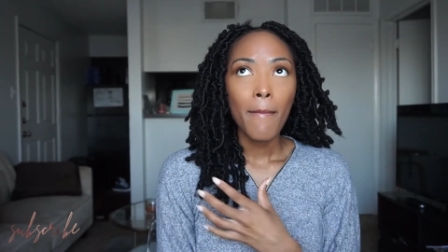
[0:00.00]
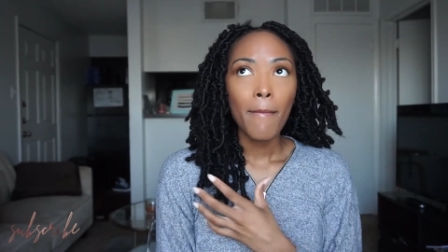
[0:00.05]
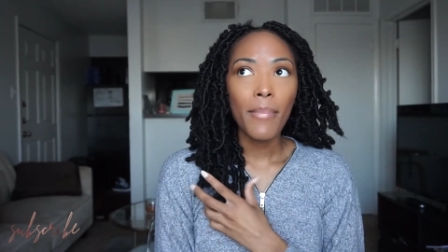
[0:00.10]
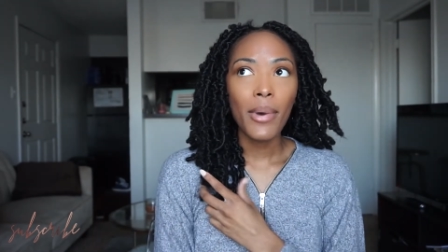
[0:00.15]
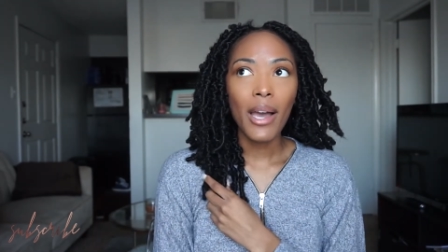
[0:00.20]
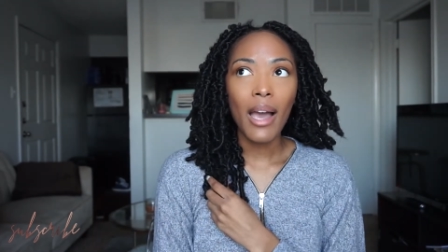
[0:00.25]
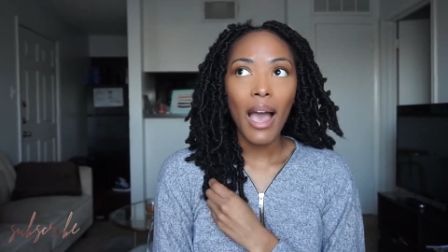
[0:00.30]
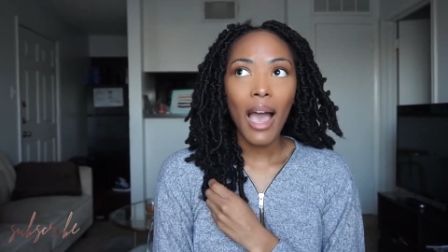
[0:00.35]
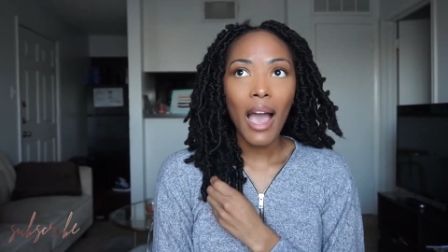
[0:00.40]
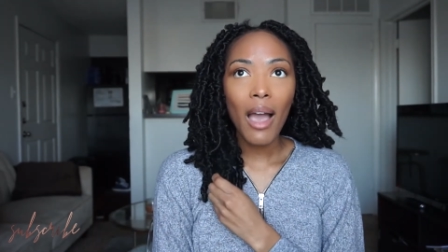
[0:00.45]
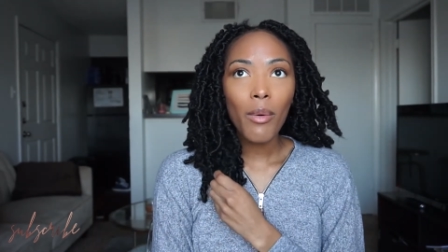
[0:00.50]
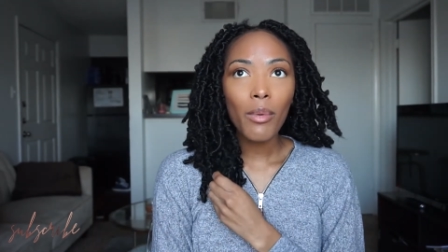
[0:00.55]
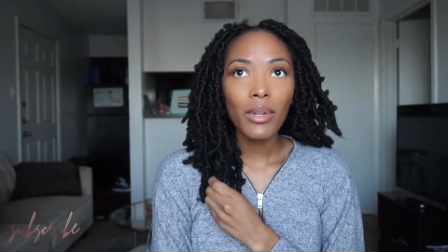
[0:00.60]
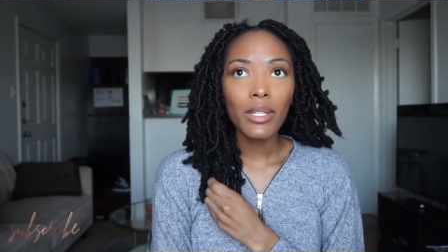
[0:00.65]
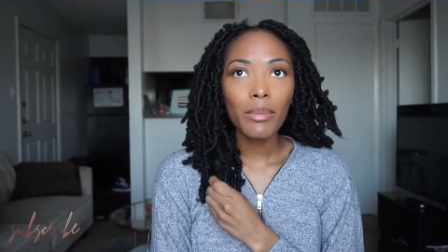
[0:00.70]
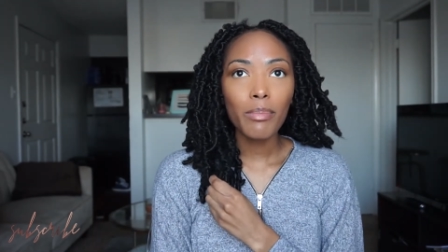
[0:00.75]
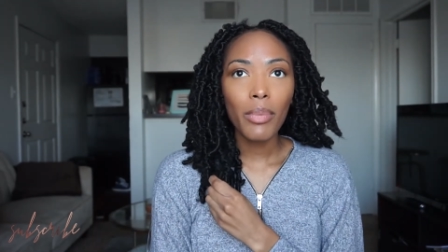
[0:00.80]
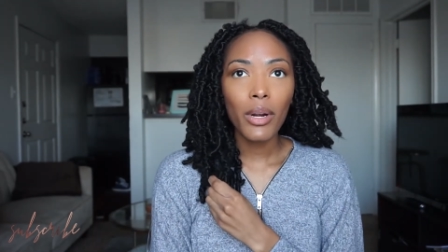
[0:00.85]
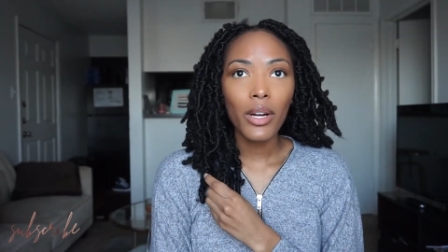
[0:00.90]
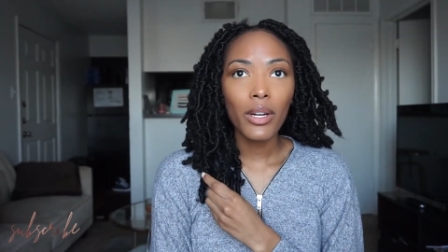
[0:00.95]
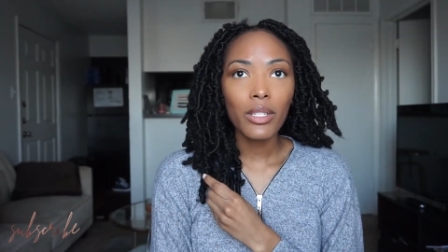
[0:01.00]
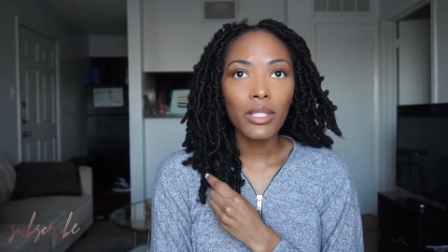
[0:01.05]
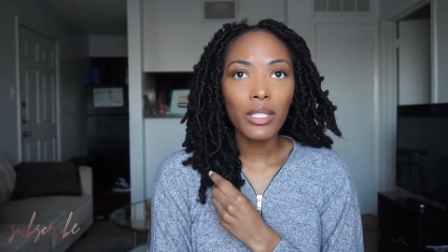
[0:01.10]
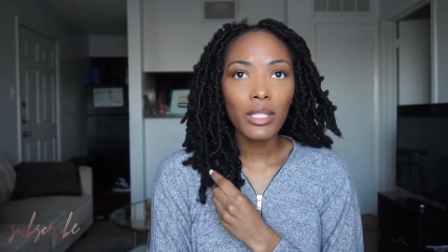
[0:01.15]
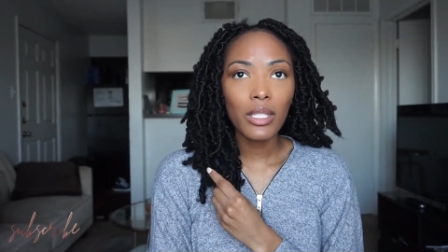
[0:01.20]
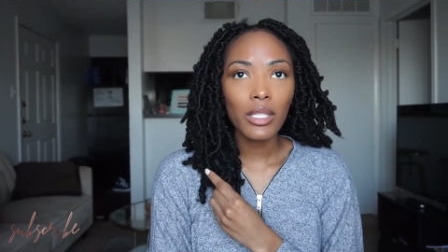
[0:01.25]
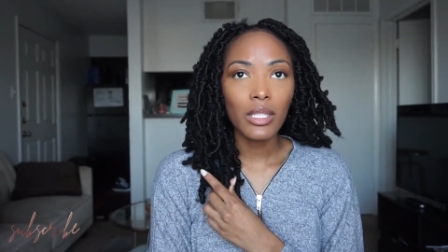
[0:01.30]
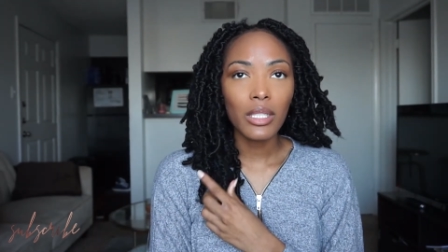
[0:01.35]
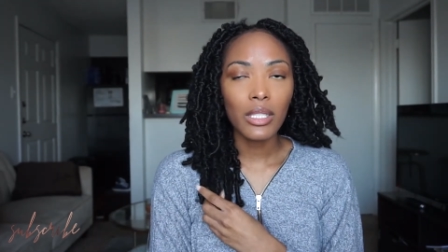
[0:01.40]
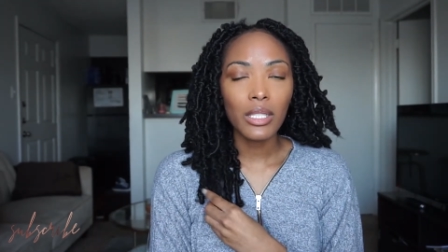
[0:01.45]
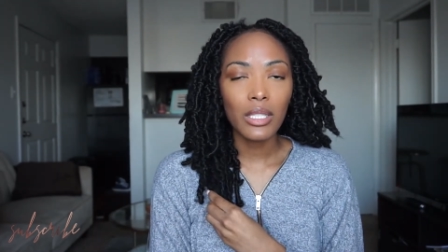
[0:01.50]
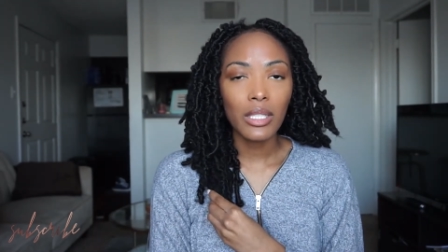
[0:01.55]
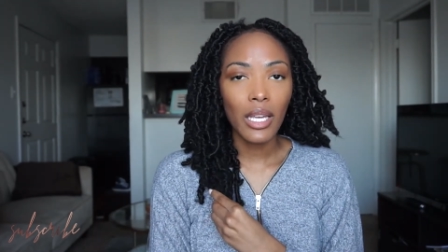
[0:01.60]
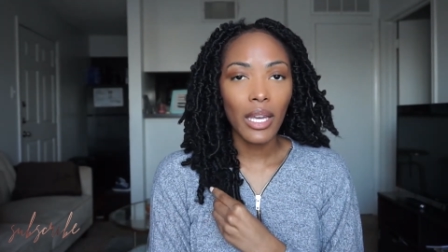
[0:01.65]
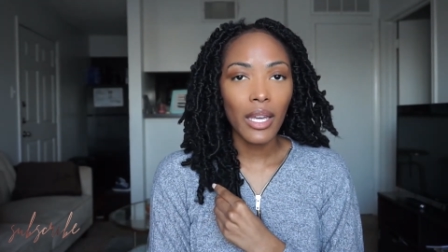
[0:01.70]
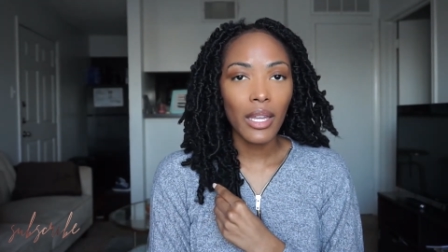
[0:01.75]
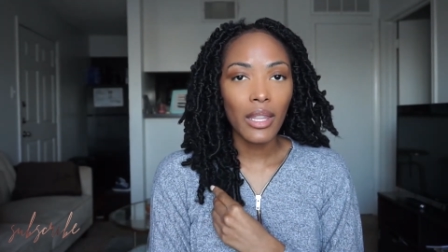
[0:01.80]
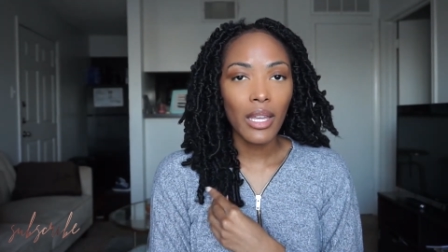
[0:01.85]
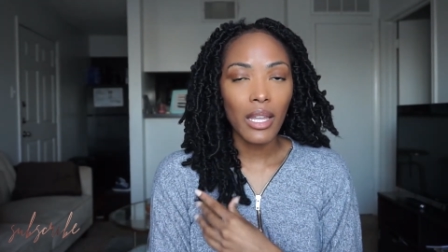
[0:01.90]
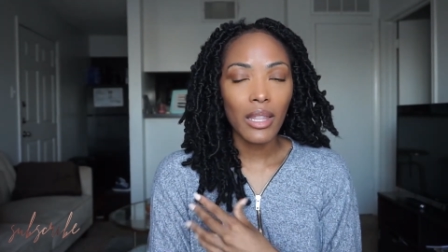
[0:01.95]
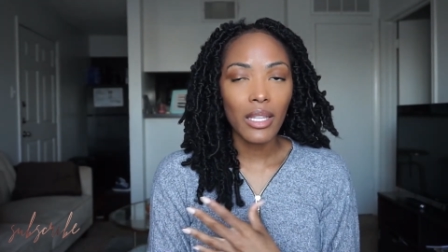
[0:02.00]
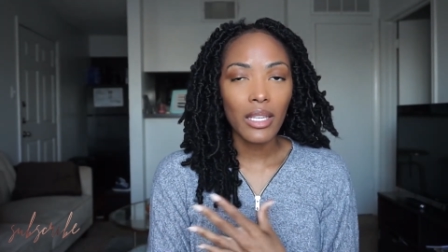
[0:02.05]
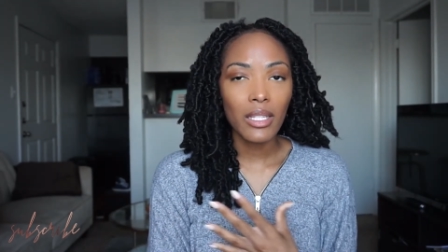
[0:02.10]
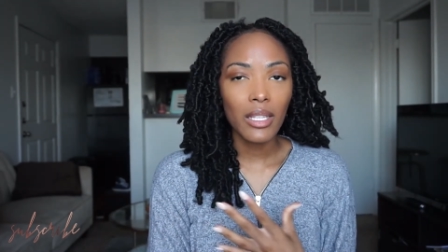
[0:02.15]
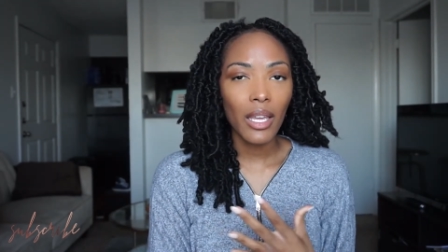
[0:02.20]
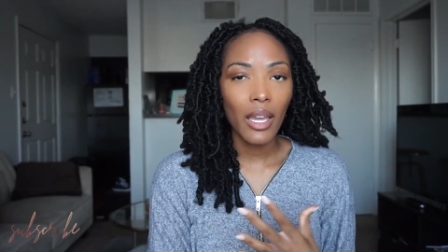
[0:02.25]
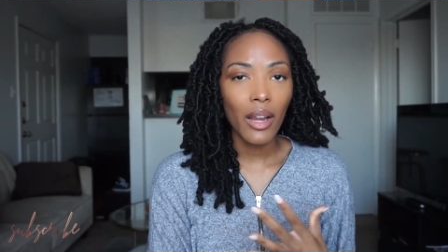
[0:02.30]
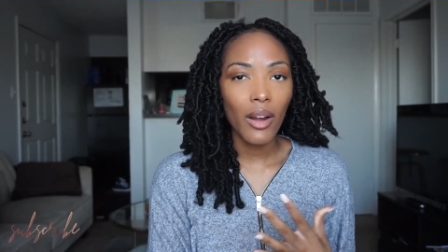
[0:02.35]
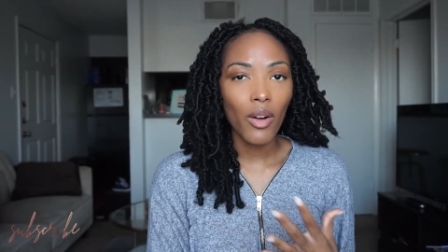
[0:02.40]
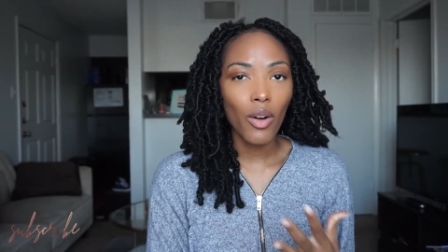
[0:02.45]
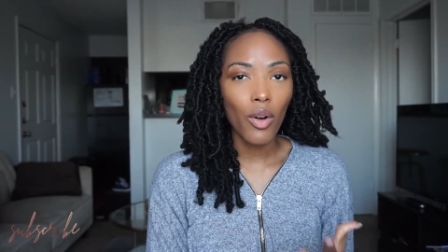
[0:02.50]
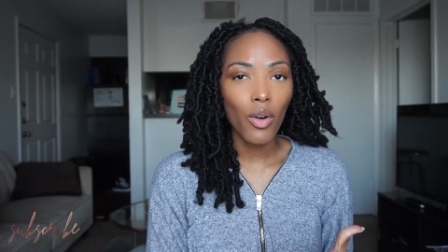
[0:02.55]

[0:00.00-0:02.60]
But I would personally say that this hair